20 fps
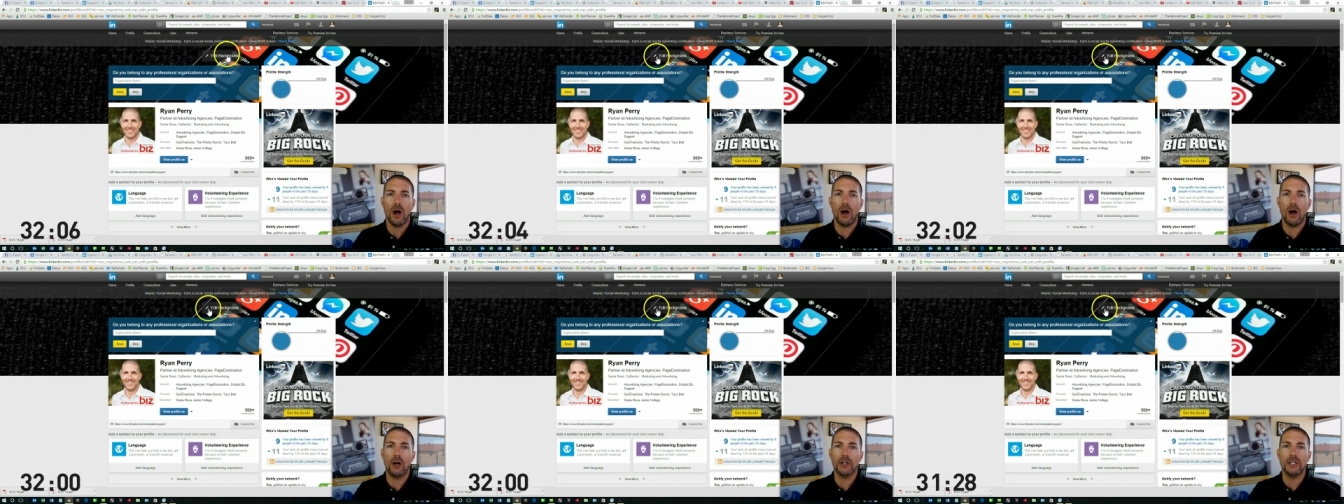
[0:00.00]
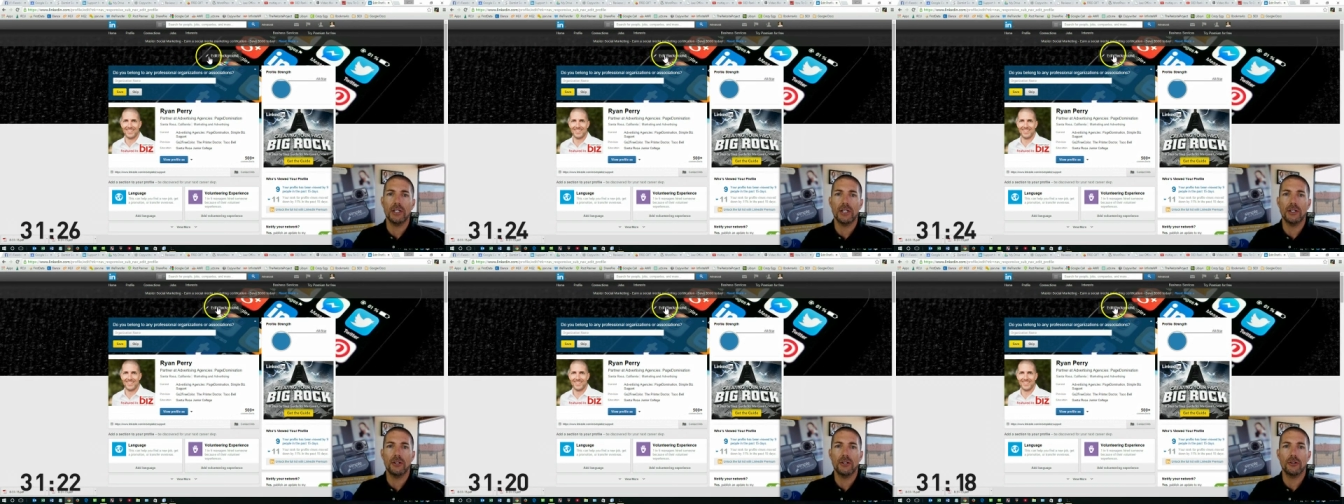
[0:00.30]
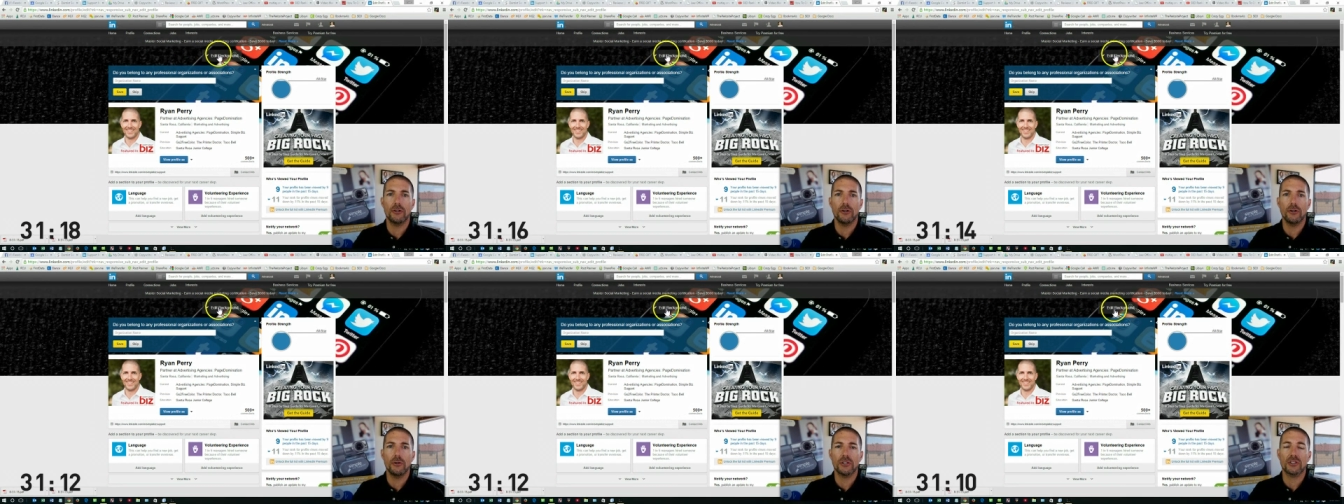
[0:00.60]
All you need
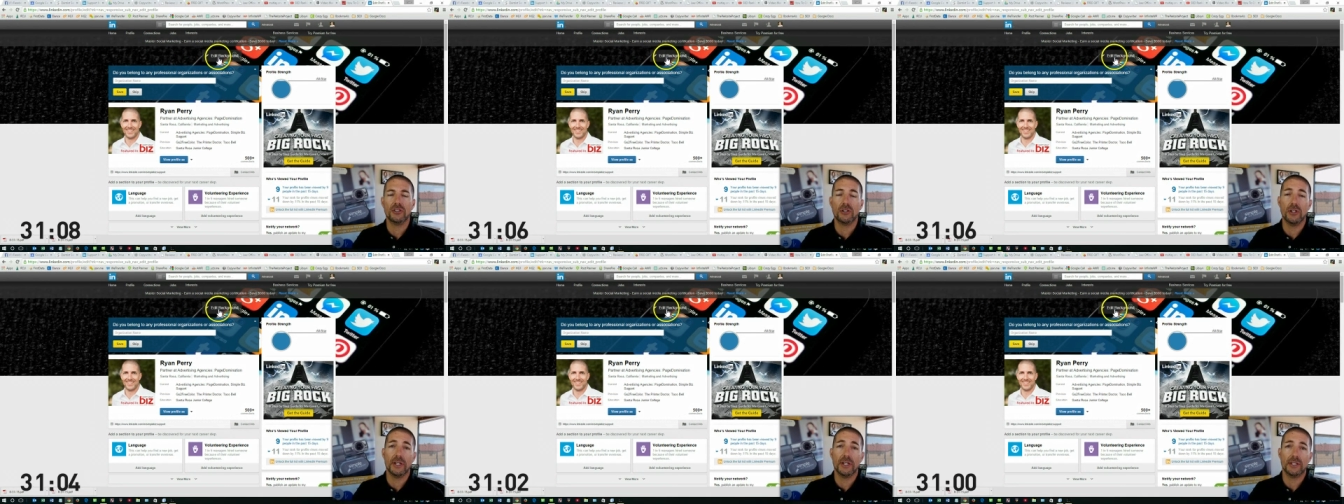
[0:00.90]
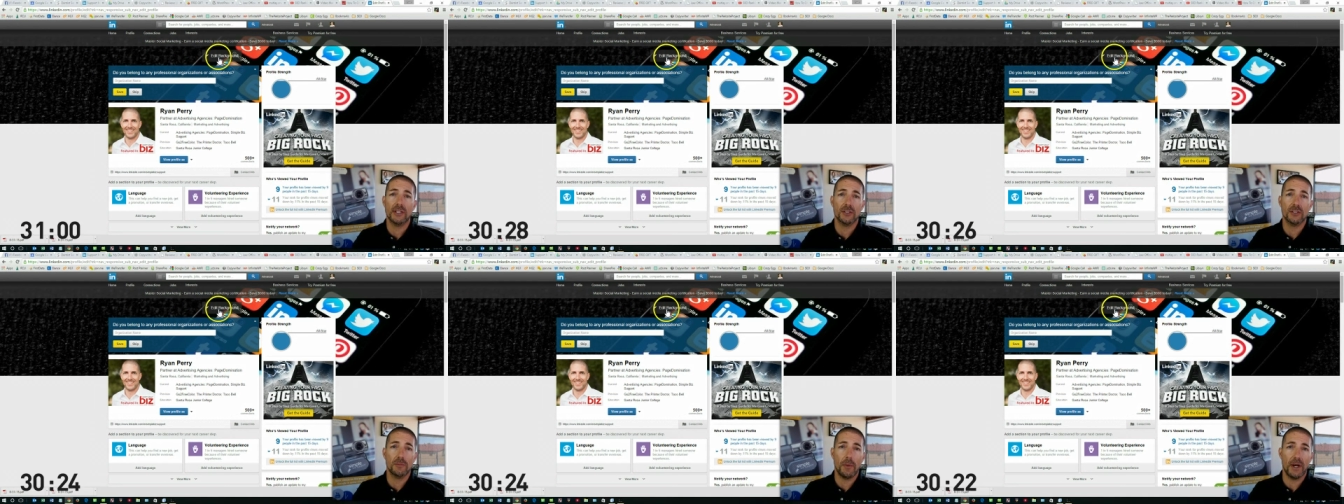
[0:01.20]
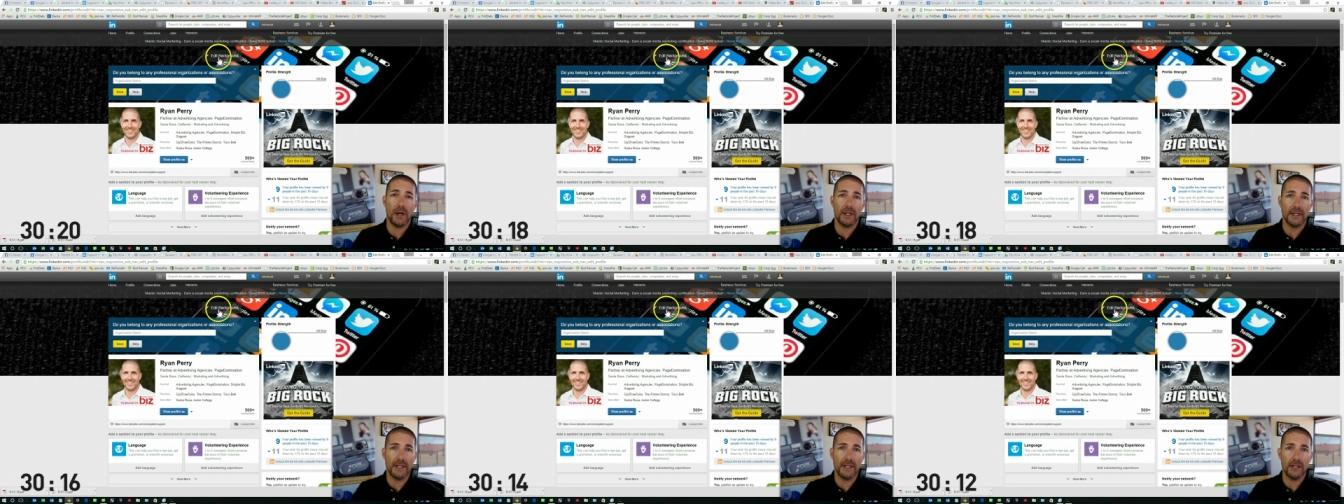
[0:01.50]
to do is click this
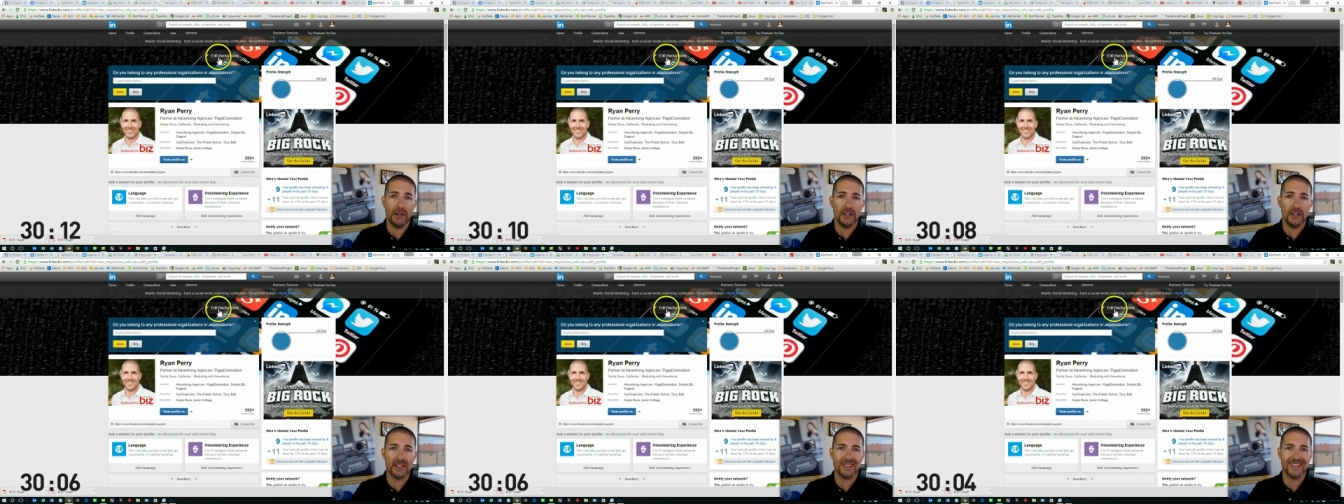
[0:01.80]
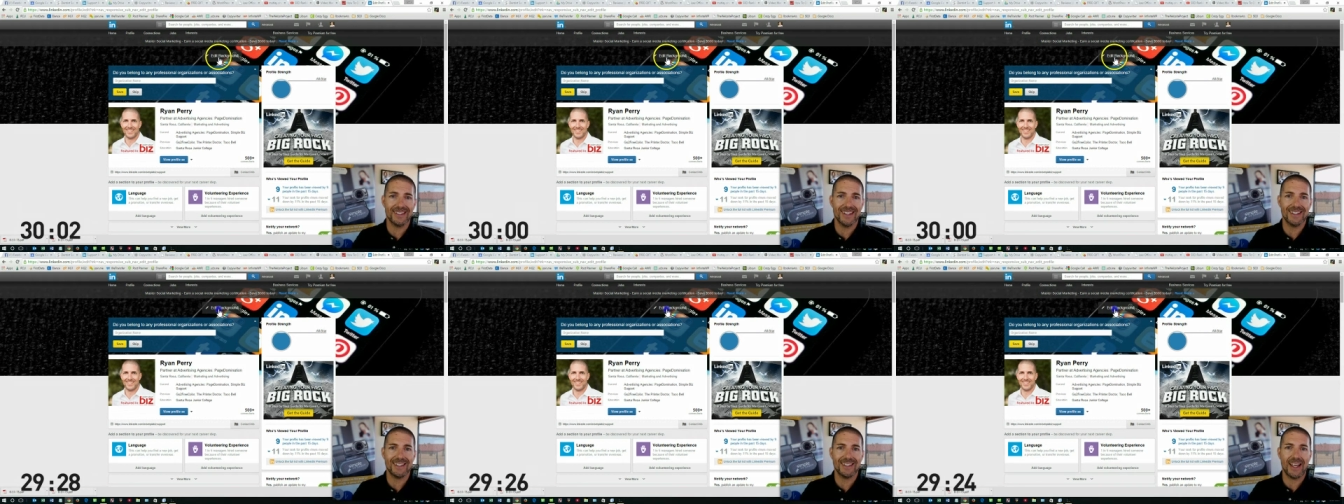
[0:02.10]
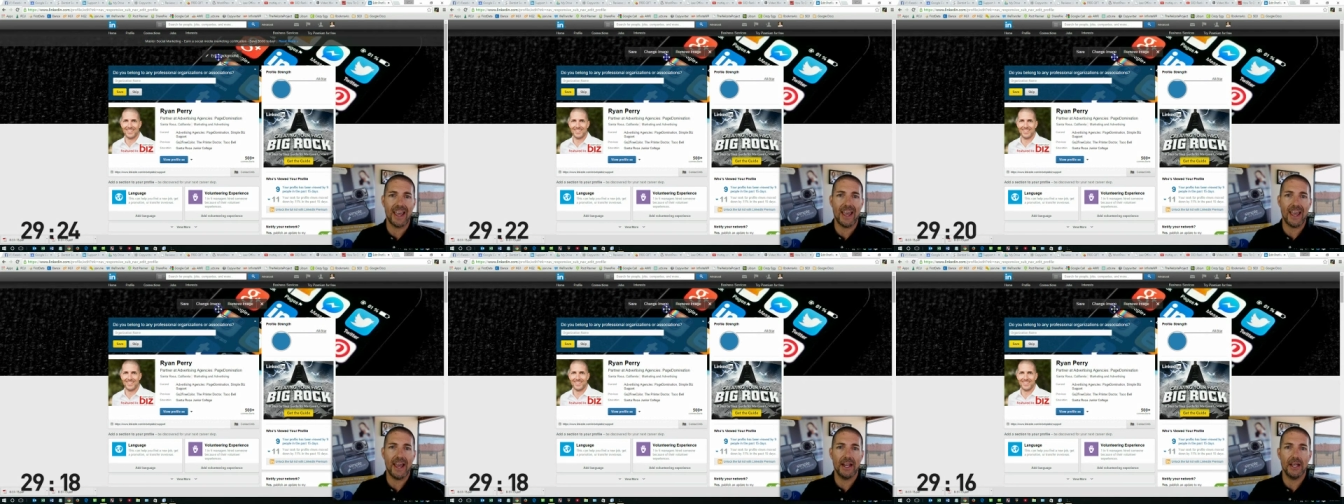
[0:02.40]
button here that
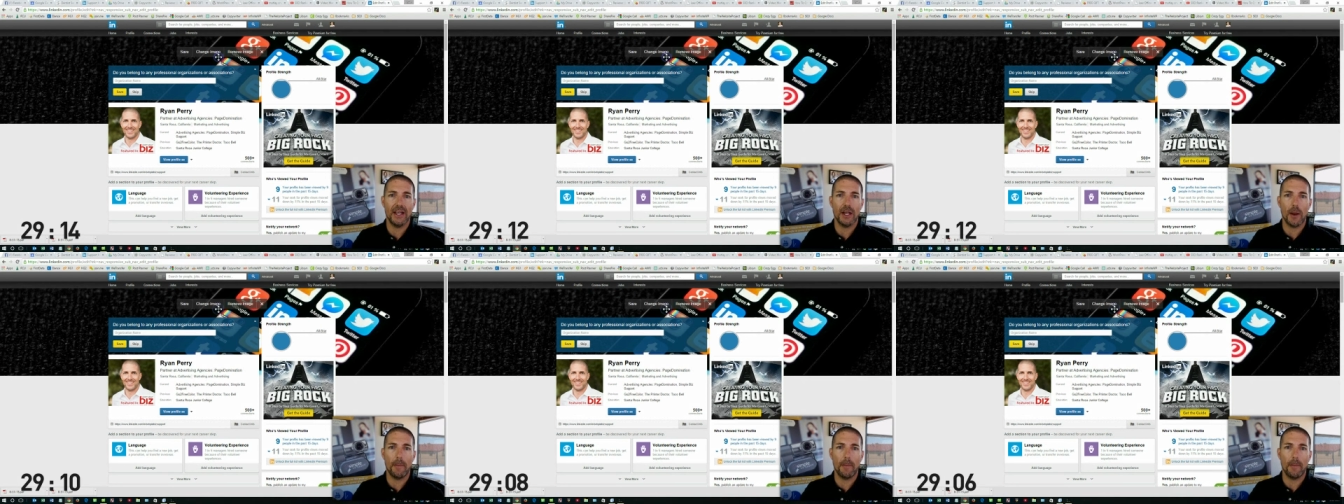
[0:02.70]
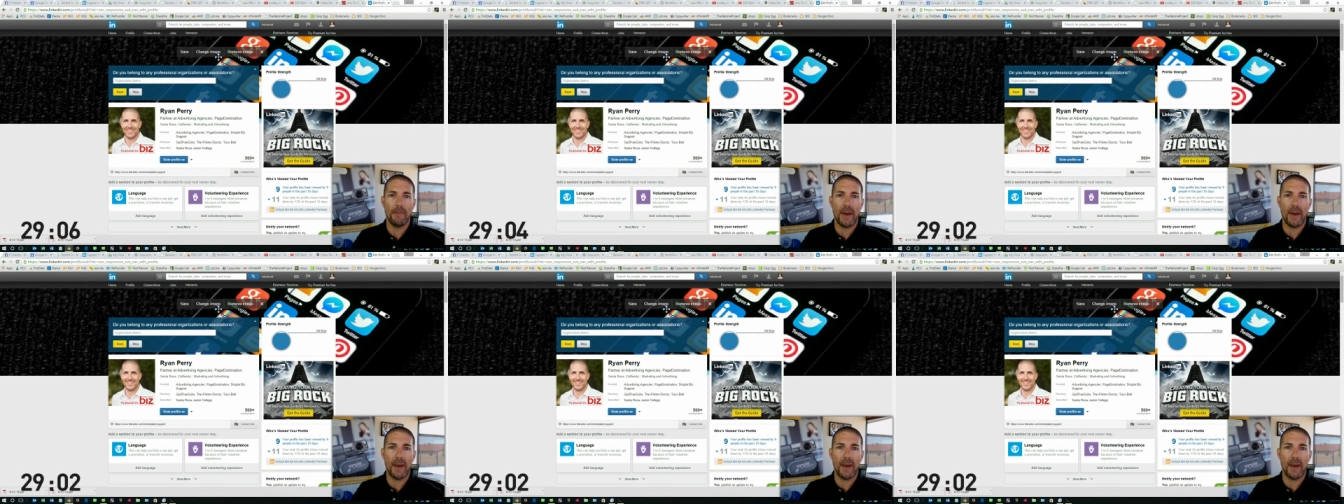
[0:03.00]
says edit